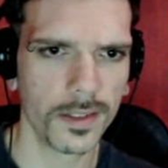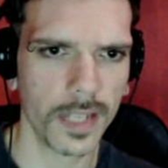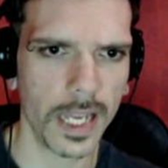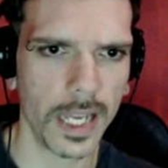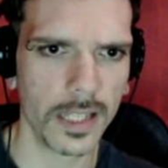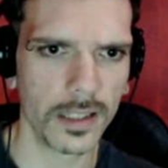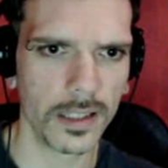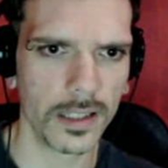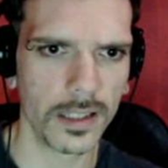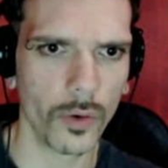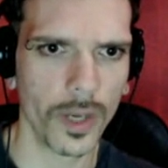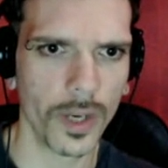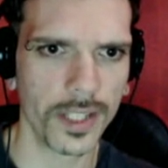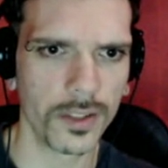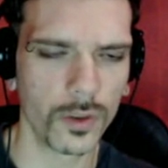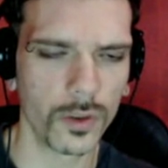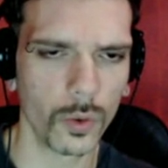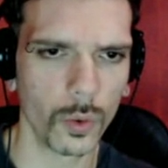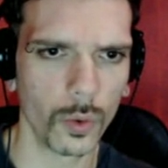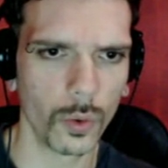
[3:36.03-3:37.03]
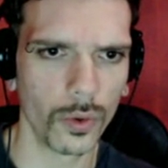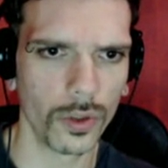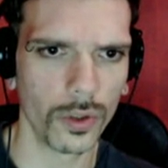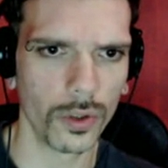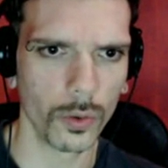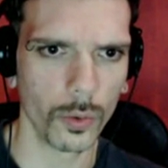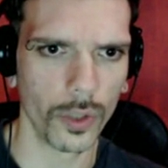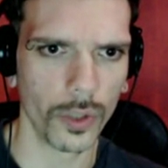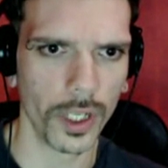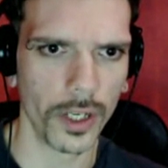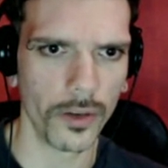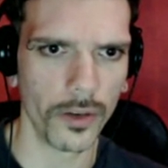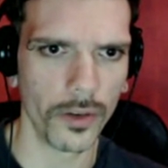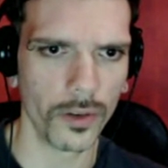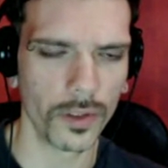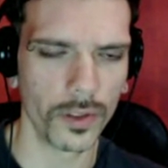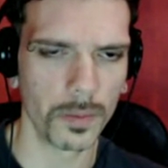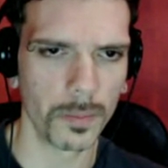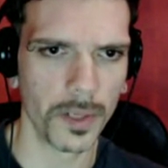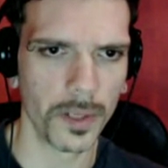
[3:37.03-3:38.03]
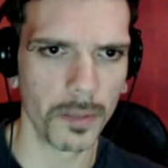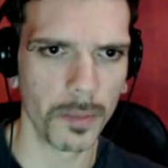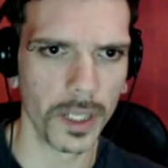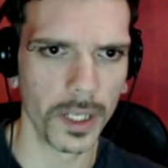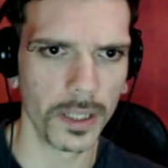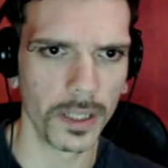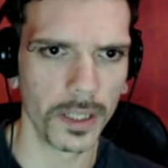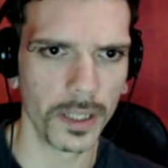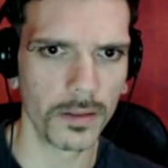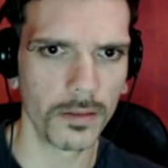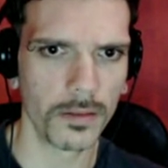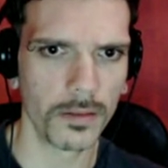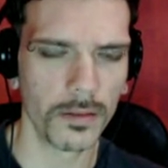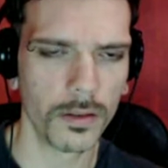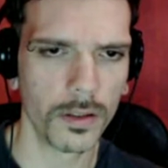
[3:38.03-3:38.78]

as low as 2 euros per month.